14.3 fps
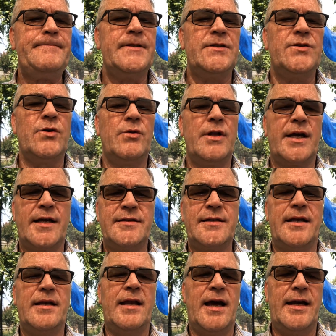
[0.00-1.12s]
So, like I said,
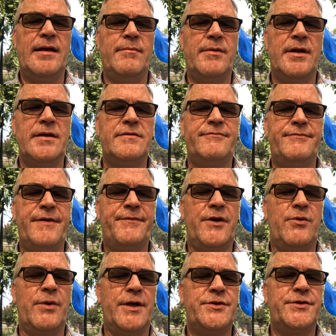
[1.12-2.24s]
90 minutes, 50
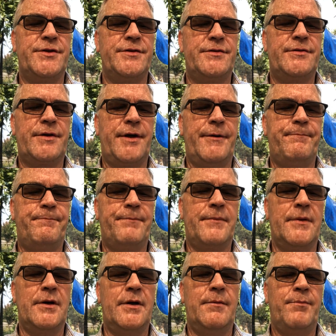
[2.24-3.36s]
questions, okay?
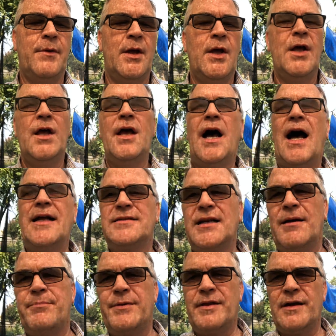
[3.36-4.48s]
On
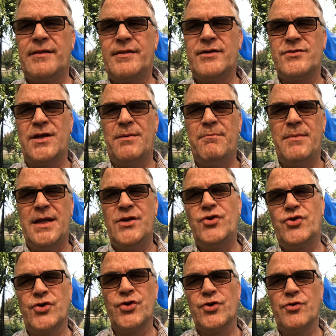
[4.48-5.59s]
top of that, there's a
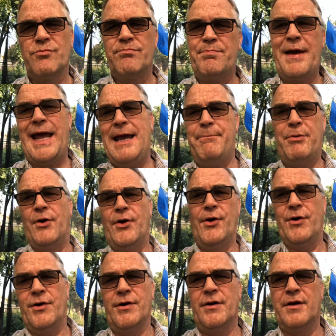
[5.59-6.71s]
midterm paper,
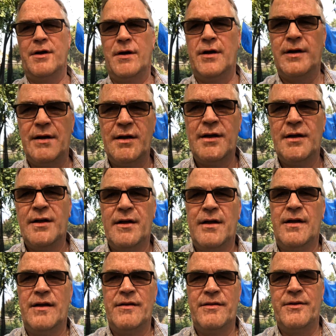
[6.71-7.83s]

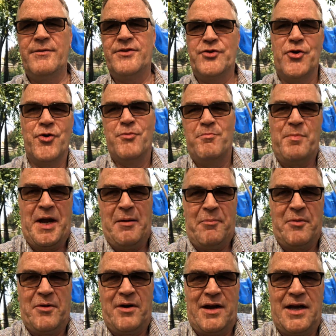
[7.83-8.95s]
the term
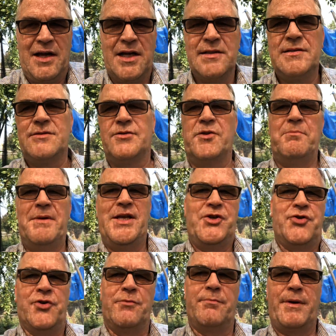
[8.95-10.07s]
paper, I guess, the
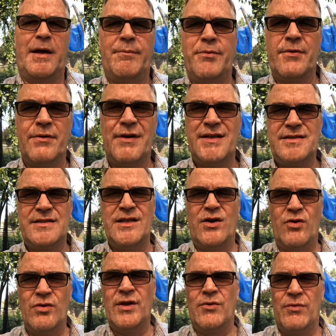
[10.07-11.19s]
midterm paper. It's the
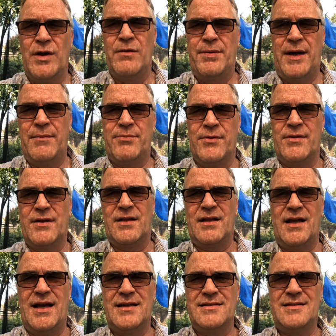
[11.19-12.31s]
only real paper in the
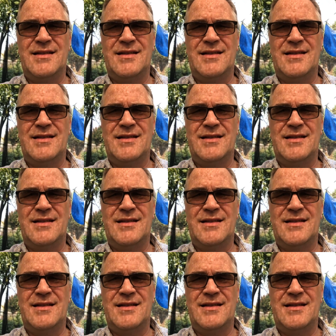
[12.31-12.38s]
class.